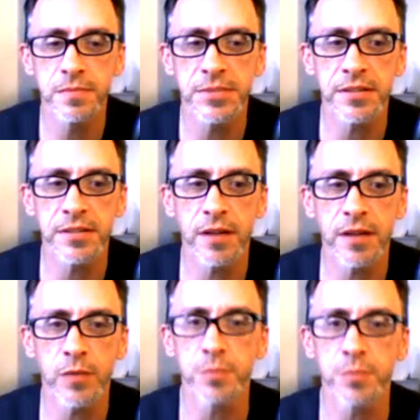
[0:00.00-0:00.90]
we'll be able
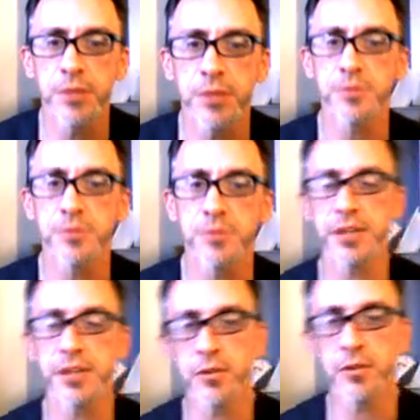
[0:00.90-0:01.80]
to get other people
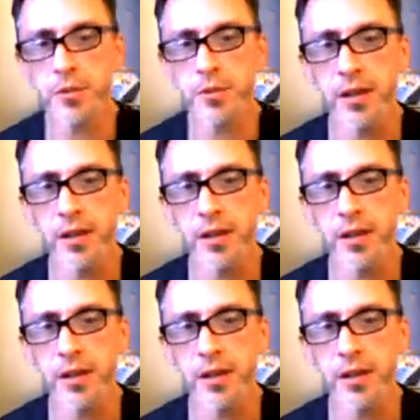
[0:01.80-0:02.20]
on here